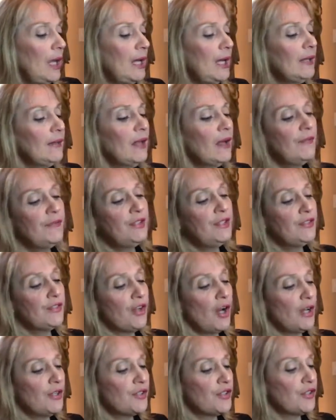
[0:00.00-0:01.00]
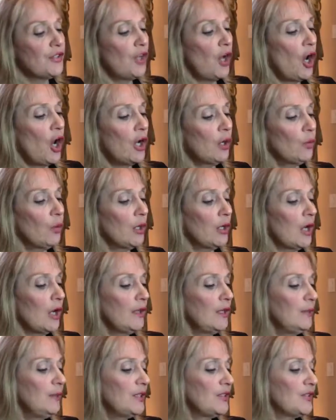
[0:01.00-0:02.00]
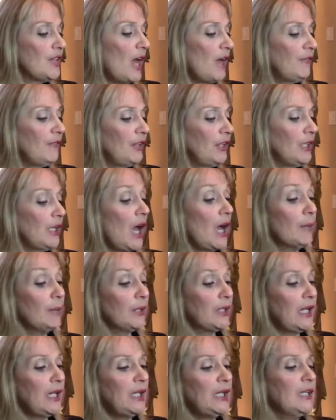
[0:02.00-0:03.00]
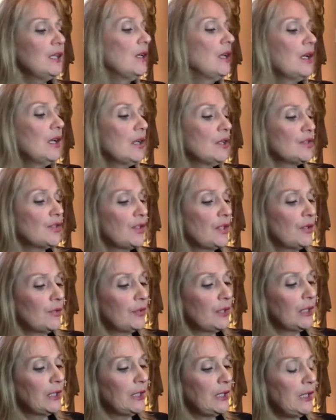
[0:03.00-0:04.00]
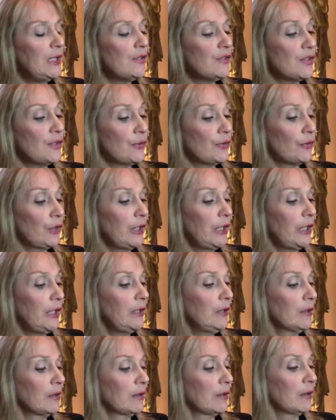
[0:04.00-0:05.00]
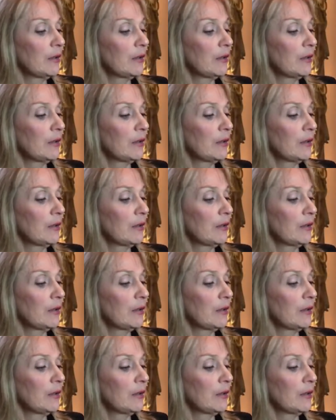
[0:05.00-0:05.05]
I love these cards because the artwork on them is not very complicated, so they're really easy to read.